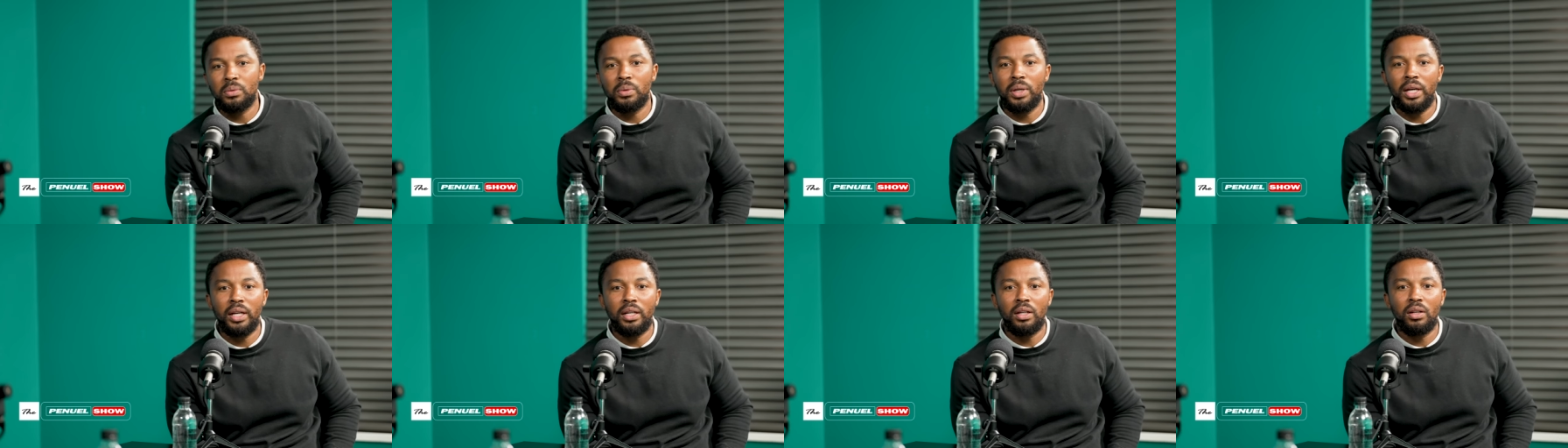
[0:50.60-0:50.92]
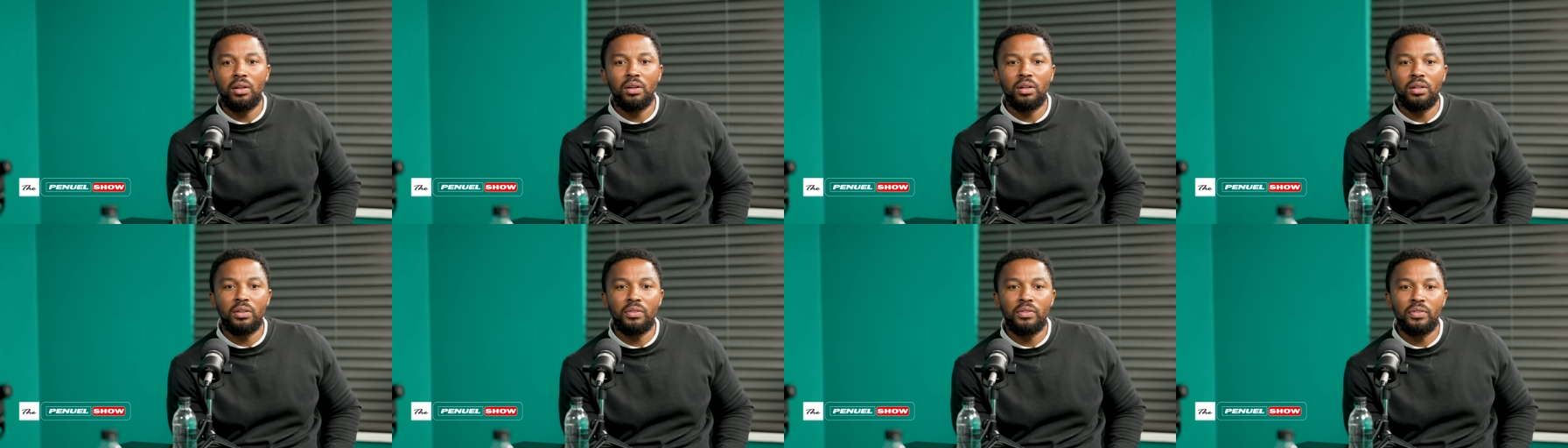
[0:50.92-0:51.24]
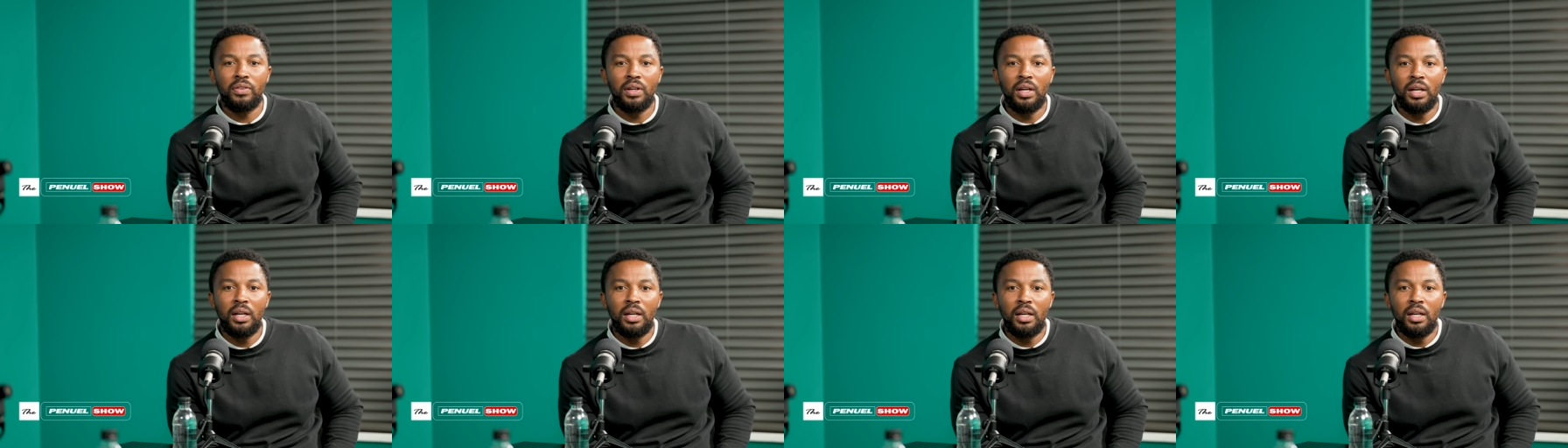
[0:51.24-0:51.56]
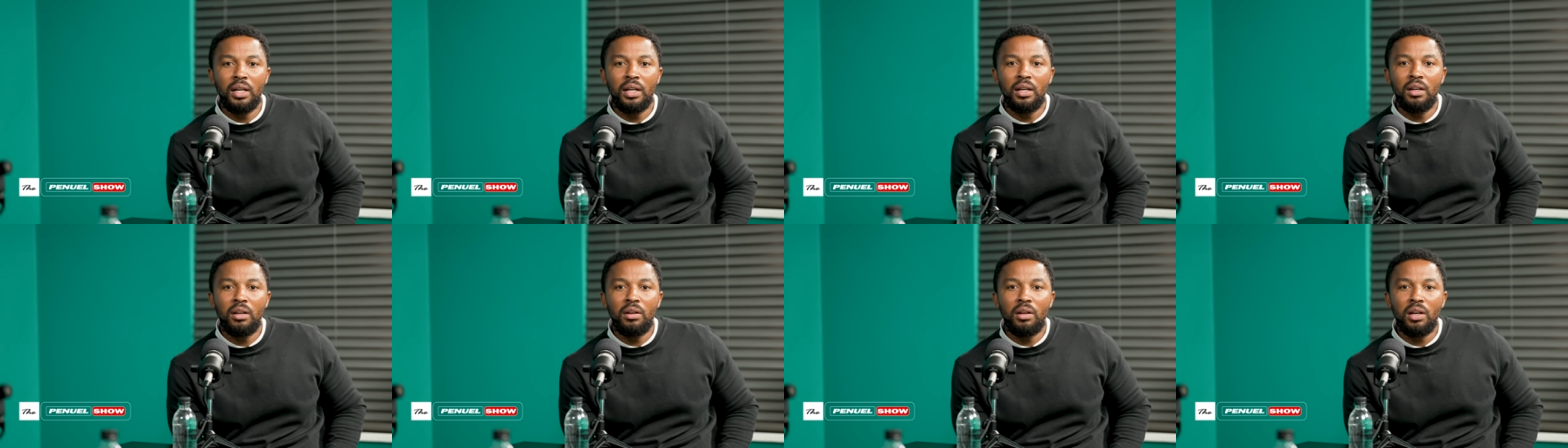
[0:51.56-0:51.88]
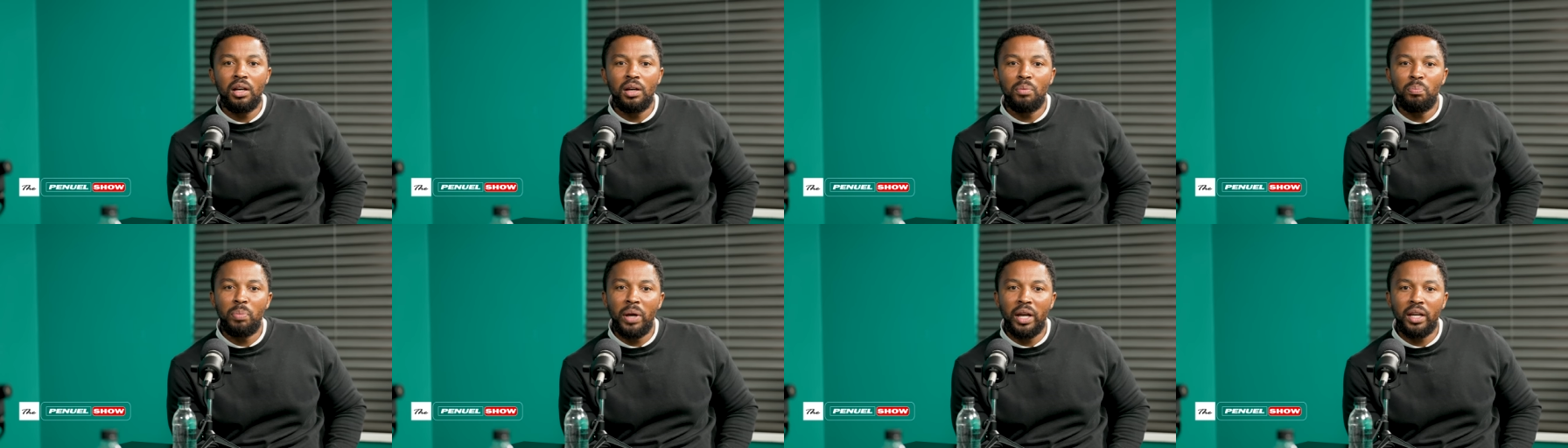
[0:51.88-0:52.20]
We had a lot of
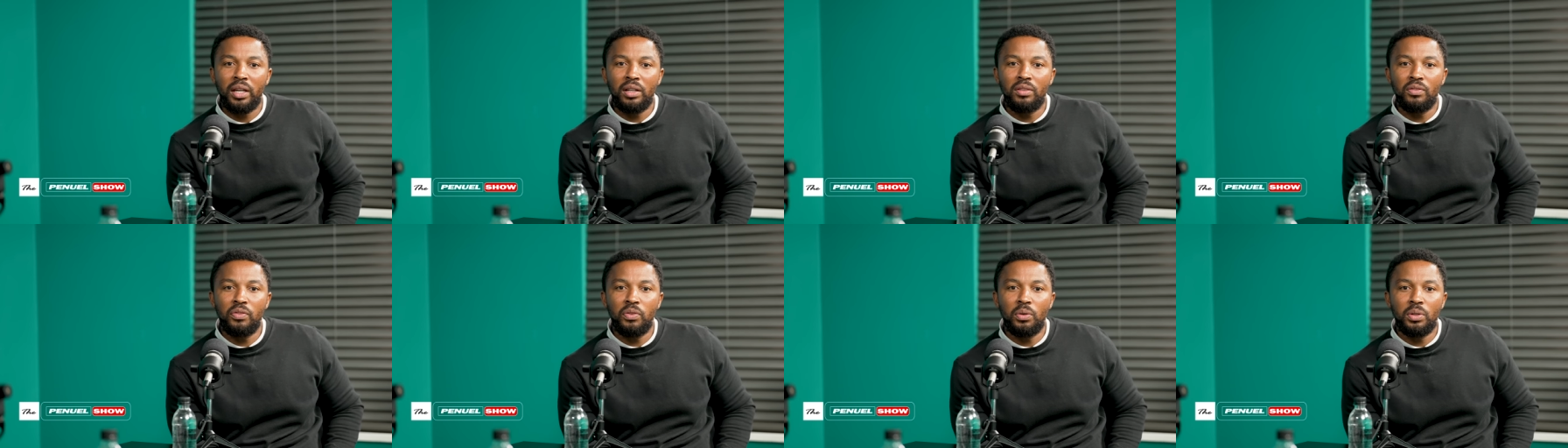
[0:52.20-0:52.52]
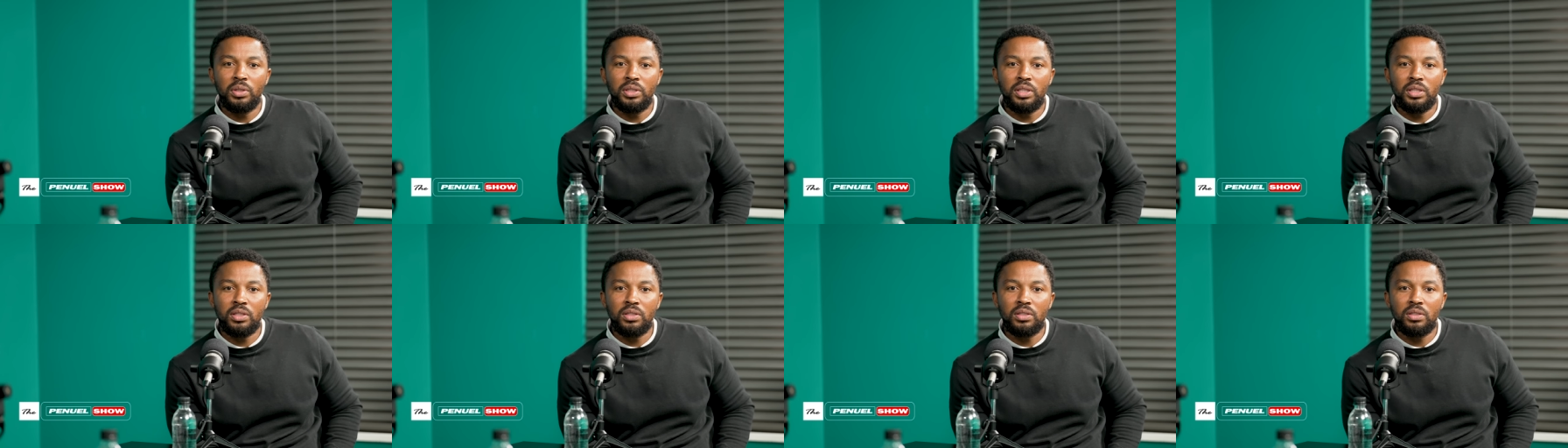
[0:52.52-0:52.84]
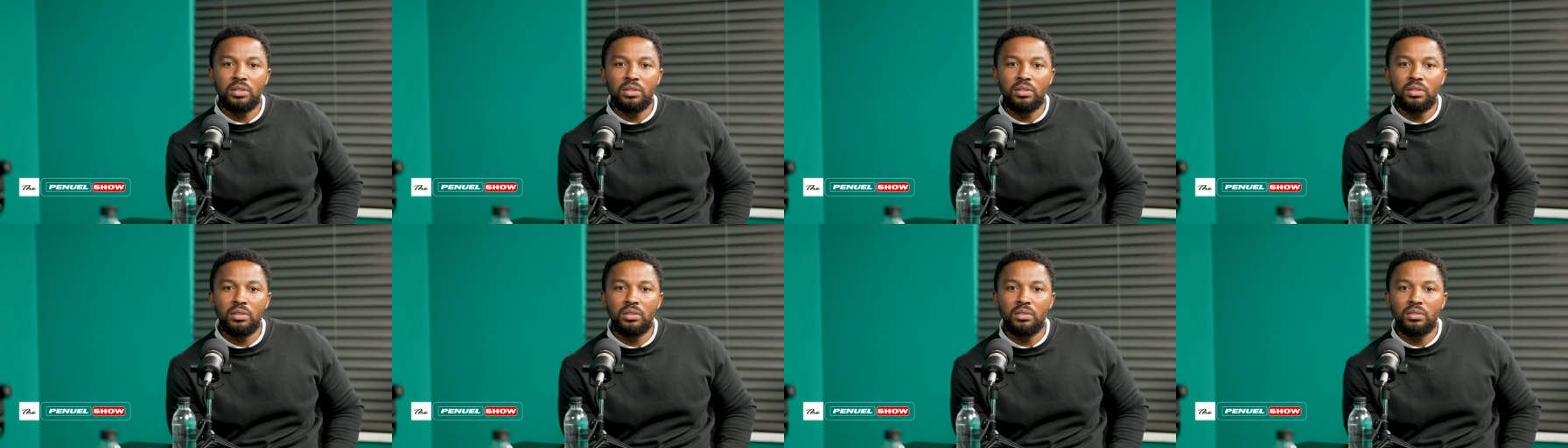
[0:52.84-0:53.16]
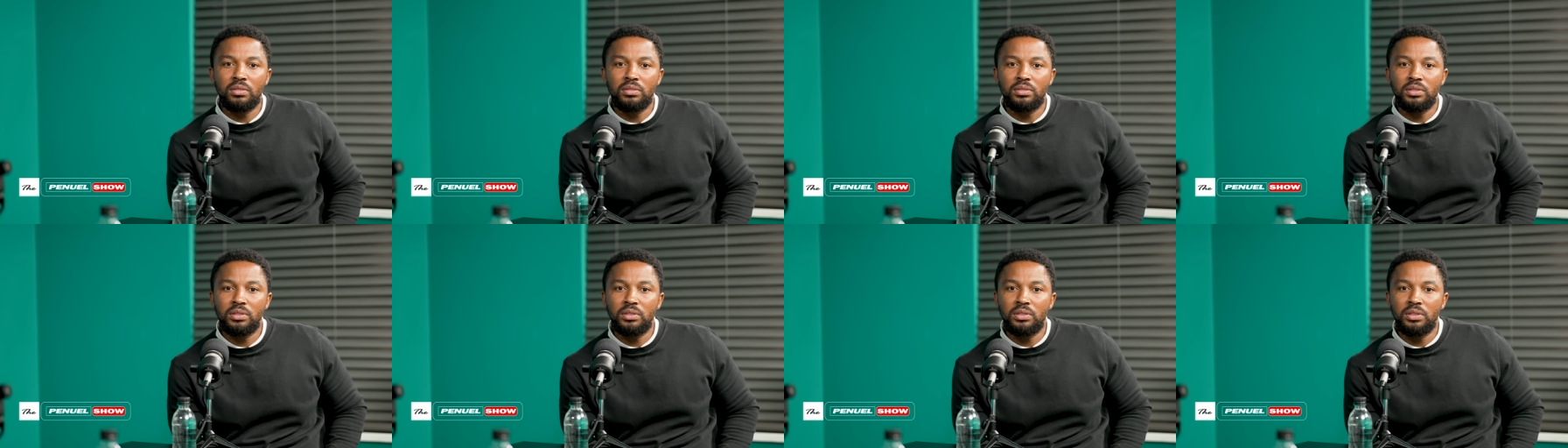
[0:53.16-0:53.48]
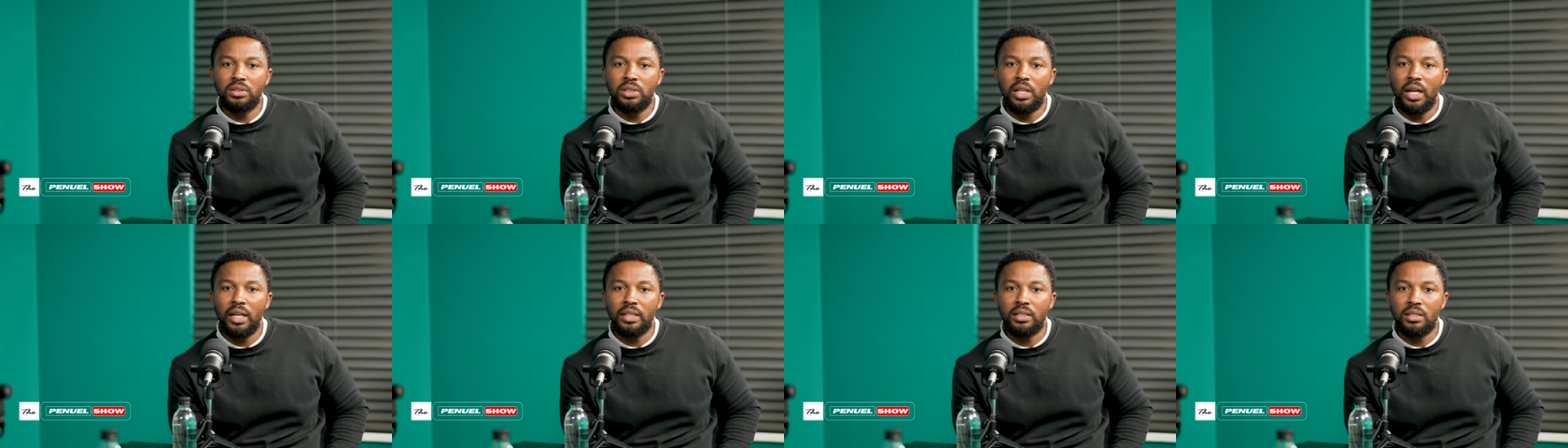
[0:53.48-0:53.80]
back and forth just
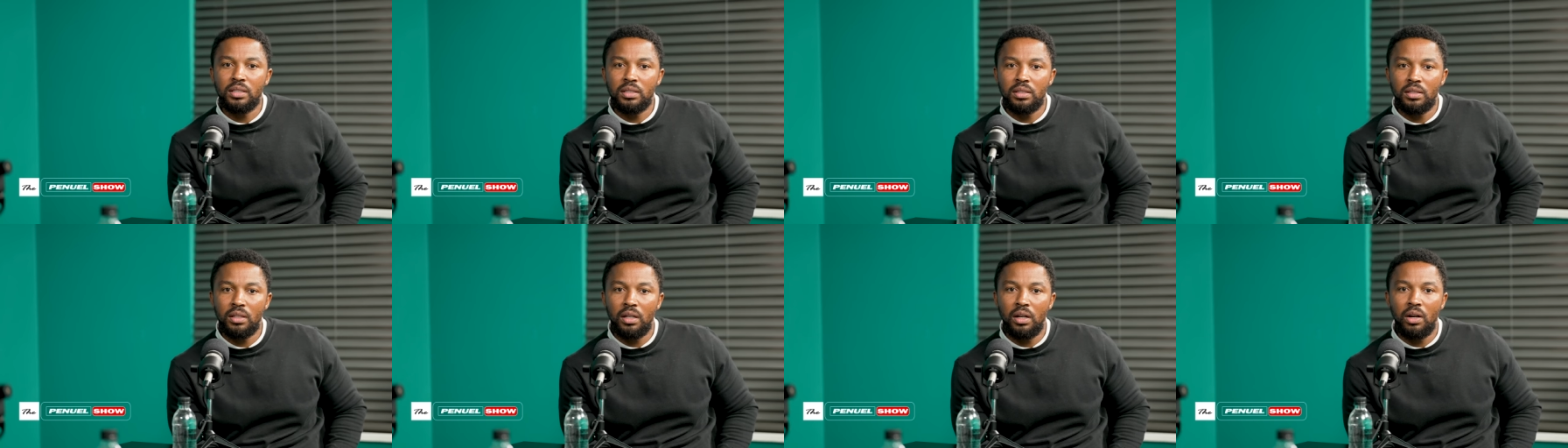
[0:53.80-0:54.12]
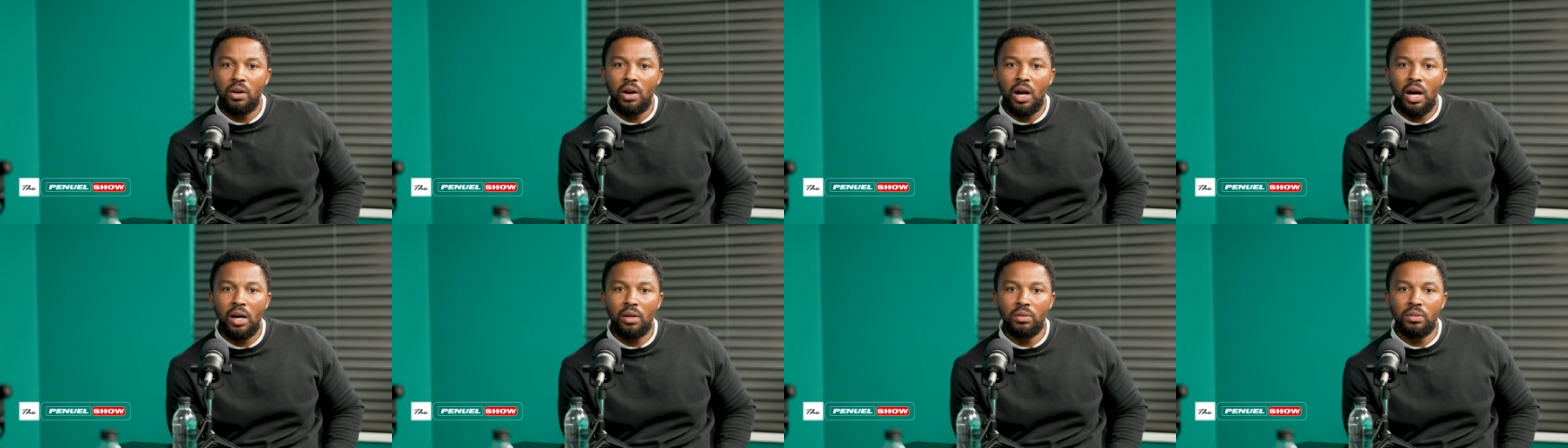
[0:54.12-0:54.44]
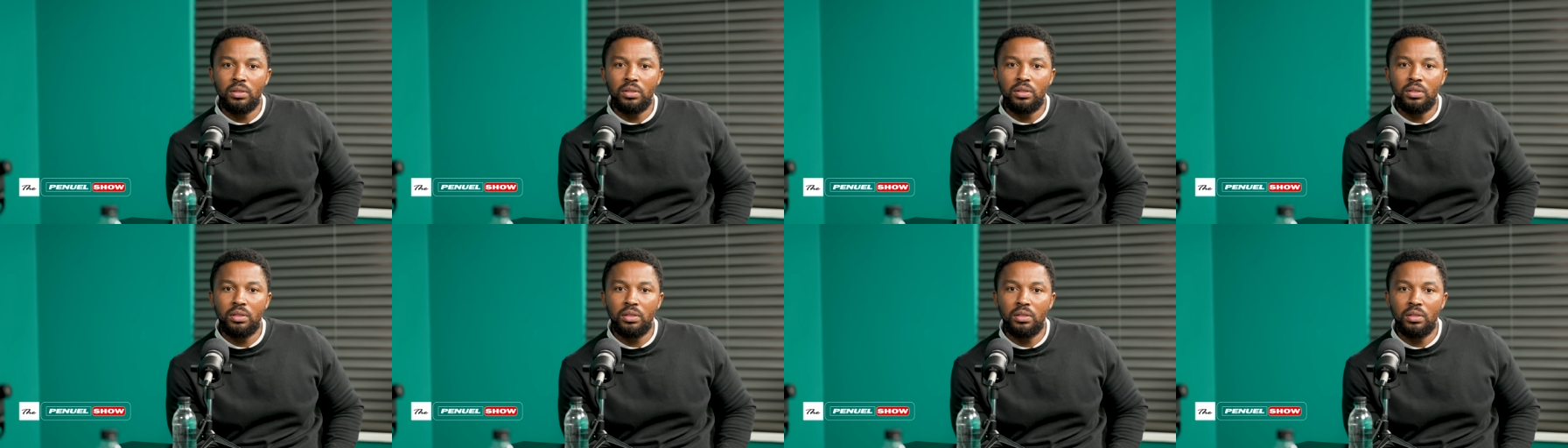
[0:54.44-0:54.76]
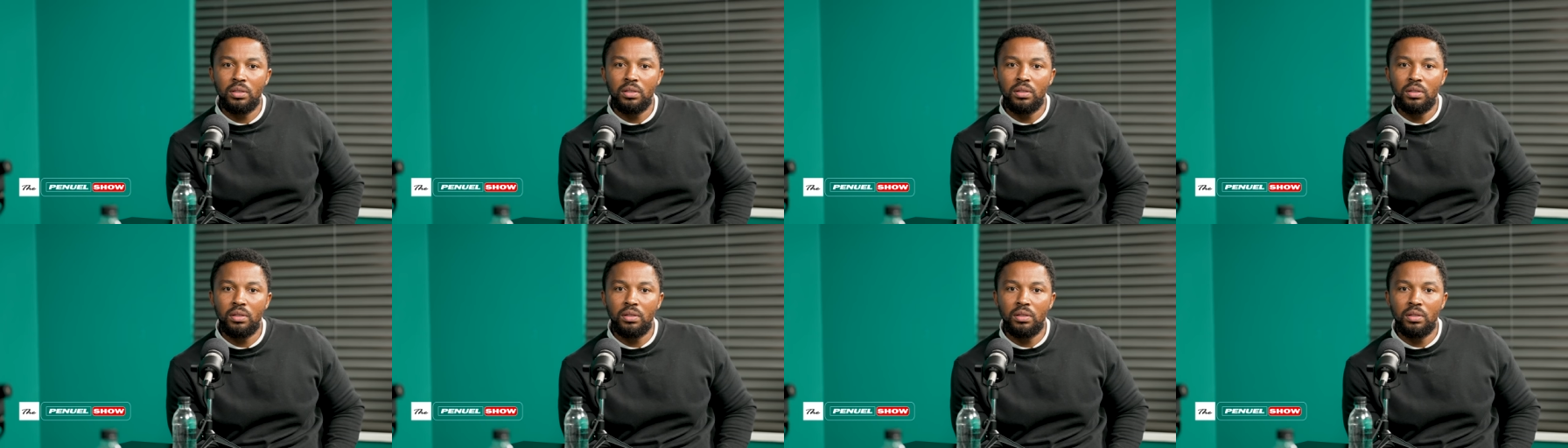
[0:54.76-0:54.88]
chats around